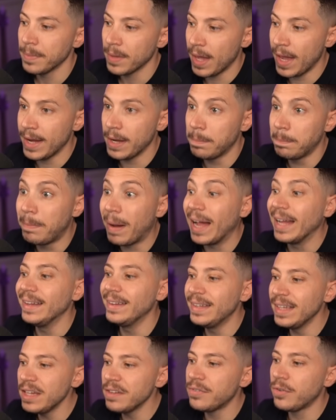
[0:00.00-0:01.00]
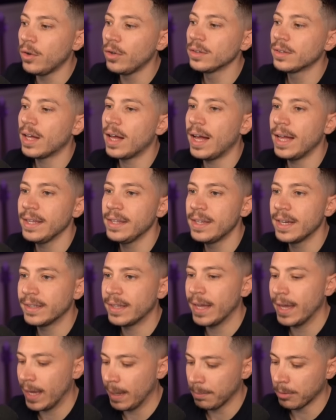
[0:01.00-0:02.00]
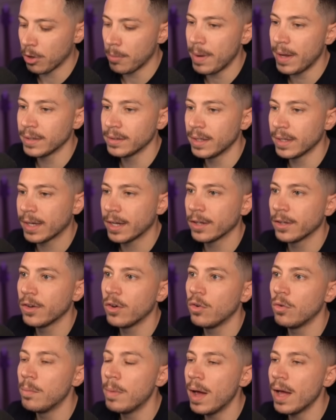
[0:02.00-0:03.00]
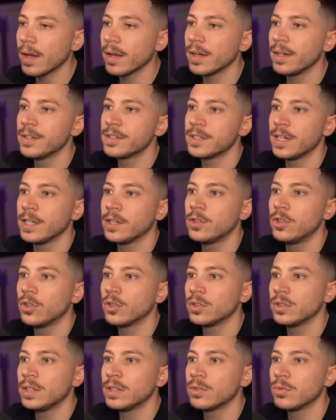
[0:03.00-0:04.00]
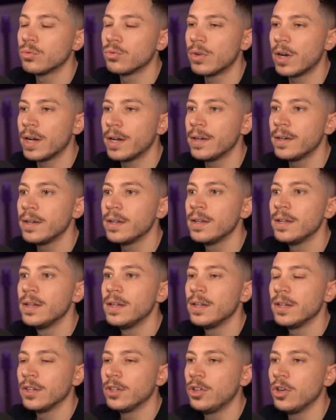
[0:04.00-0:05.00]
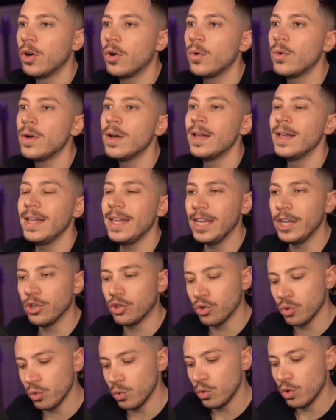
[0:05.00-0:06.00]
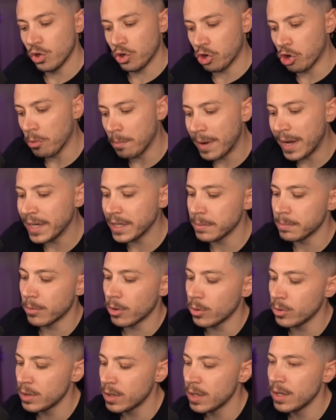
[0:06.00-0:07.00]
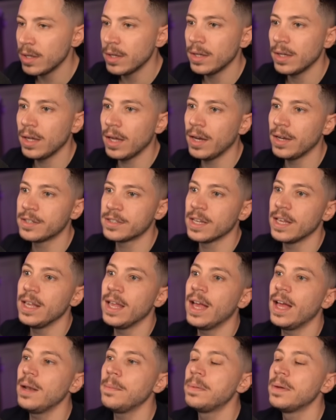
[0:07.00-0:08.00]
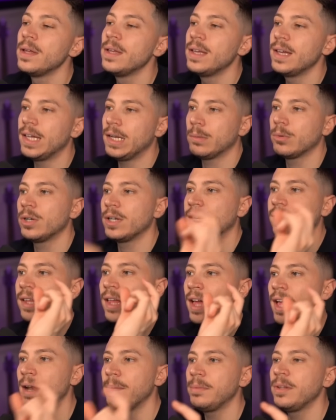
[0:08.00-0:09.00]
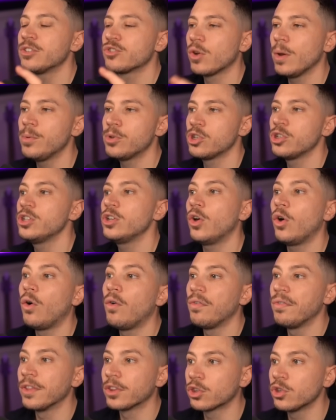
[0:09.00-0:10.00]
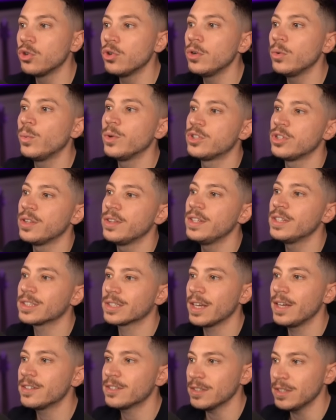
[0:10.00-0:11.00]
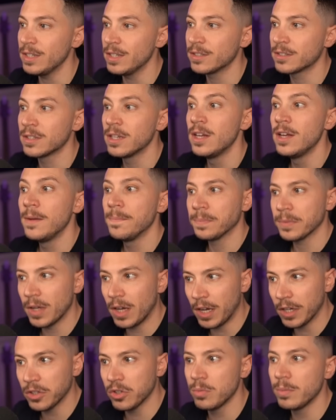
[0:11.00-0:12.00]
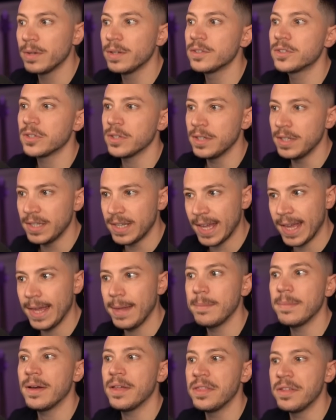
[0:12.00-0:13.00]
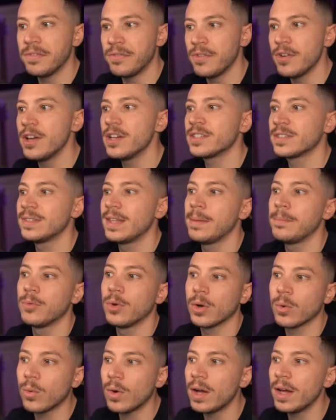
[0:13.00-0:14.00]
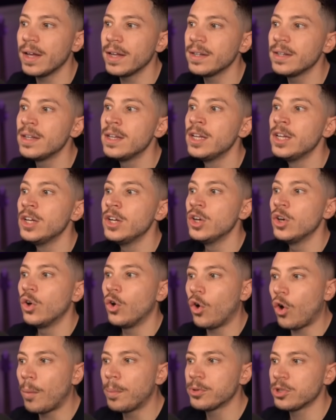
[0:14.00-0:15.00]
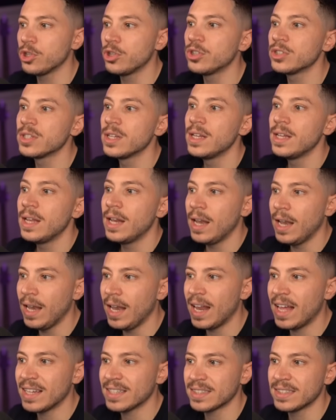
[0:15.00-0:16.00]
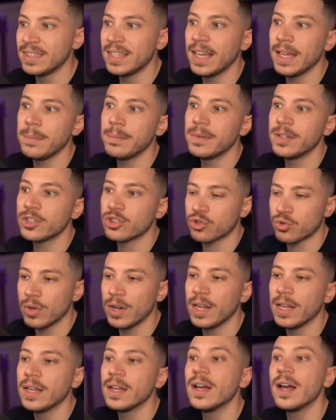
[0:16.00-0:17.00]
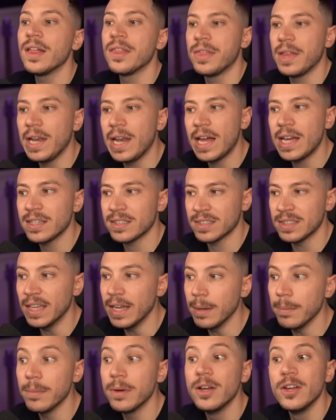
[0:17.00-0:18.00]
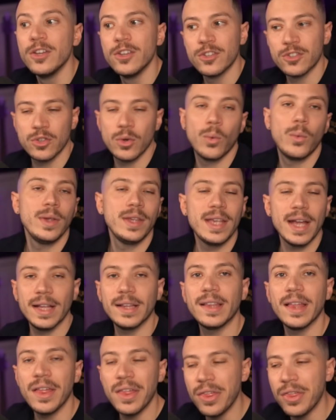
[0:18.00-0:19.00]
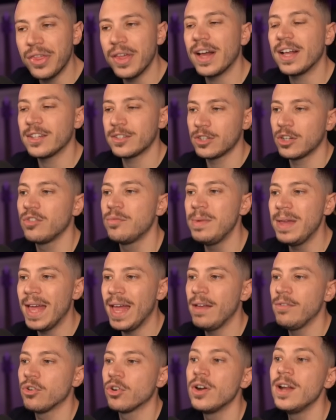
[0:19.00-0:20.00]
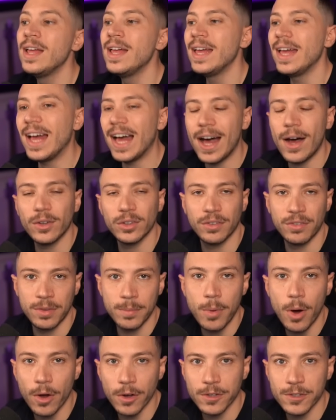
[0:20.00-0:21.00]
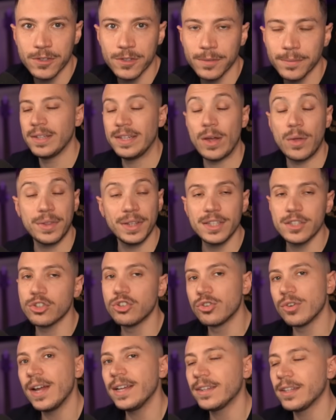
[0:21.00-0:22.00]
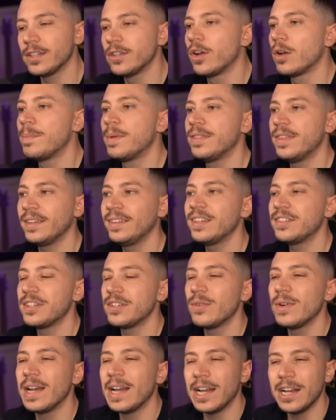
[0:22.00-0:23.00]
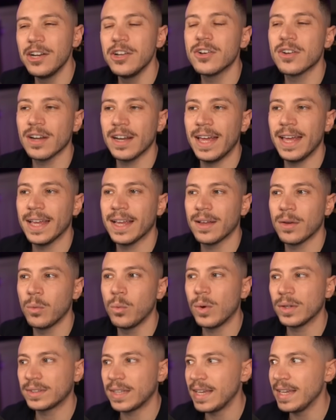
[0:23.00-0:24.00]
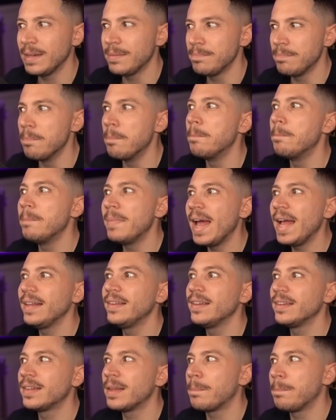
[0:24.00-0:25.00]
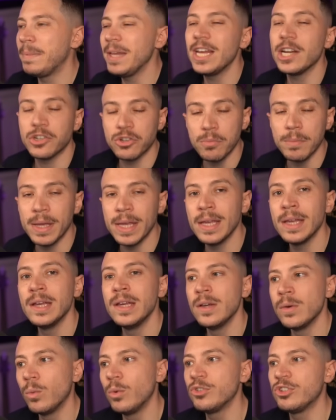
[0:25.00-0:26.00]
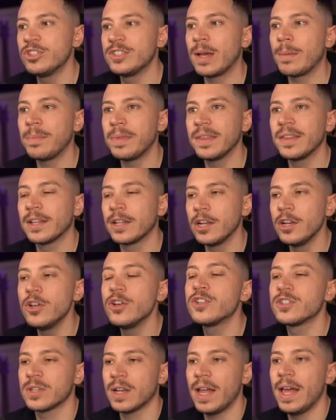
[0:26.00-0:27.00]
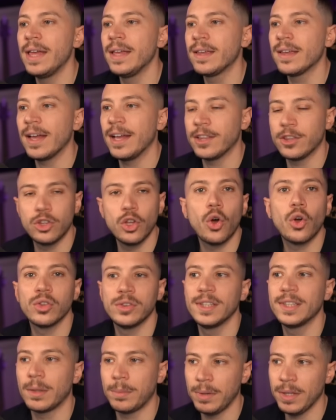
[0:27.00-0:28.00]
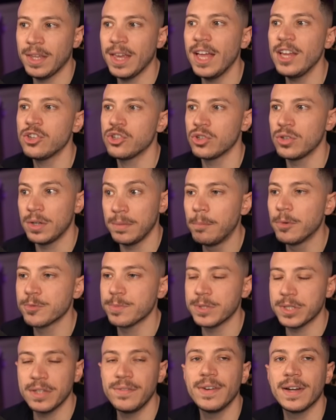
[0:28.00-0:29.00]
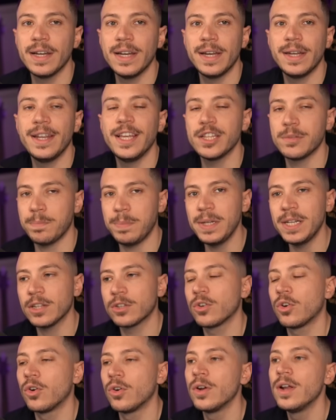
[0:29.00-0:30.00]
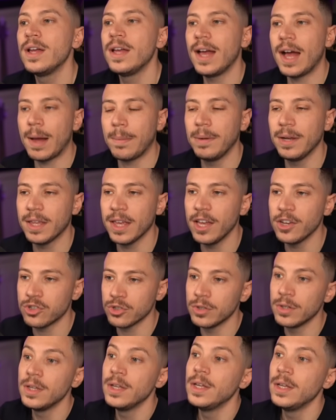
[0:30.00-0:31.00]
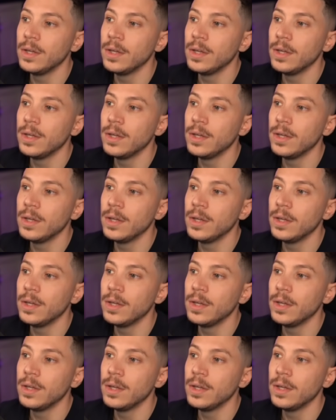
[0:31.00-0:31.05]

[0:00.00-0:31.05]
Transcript: And by default, I get a help command. I can go back and say .NET run, go into command mode and say help, and I'm gonna get the help description of the tool, which in this case is argument, name, the first name required, options, last name, string, the last name. So we get that sort of behavior out of the box. Now that's great and all, but that doesn't really look like what I made it appear to be, which is something that looks like a .NET application, more specifically an ASP.NET Core application.